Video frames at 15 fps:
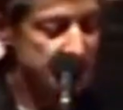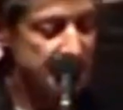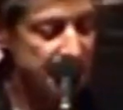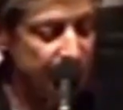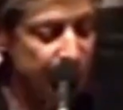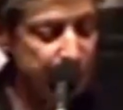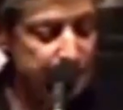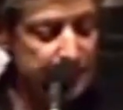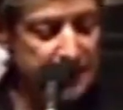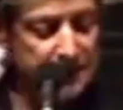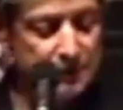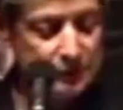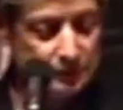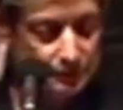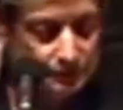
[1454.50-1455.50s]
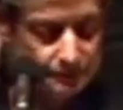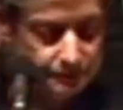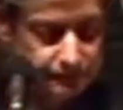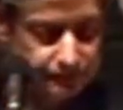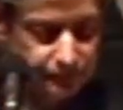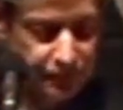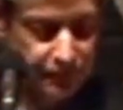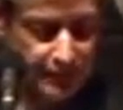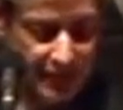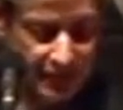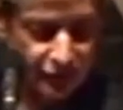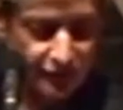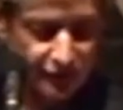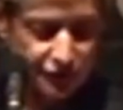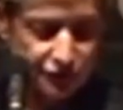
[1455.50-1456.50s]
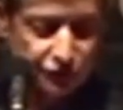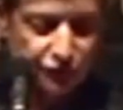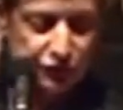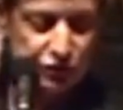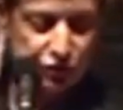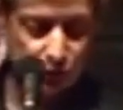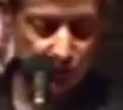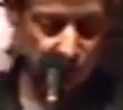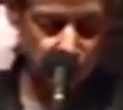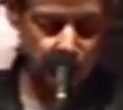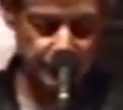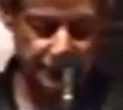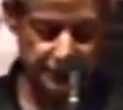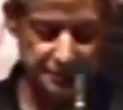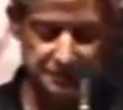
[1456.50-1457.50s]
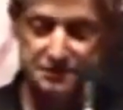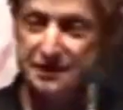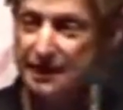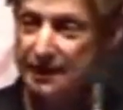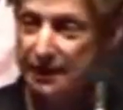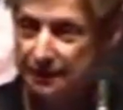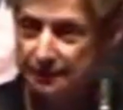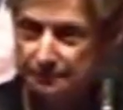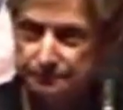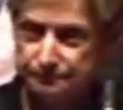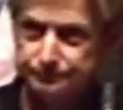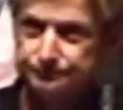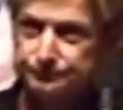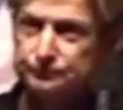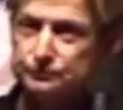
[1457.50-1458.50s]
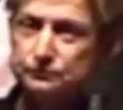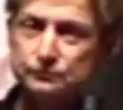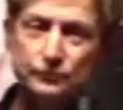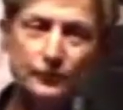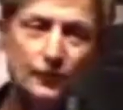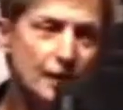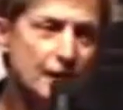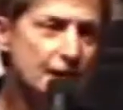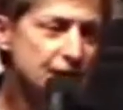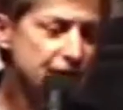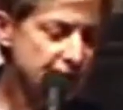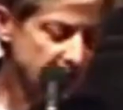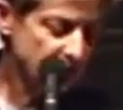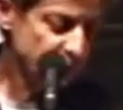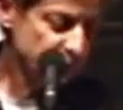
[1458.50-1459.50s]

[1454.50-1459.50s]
if we make the matter individual, we can say that every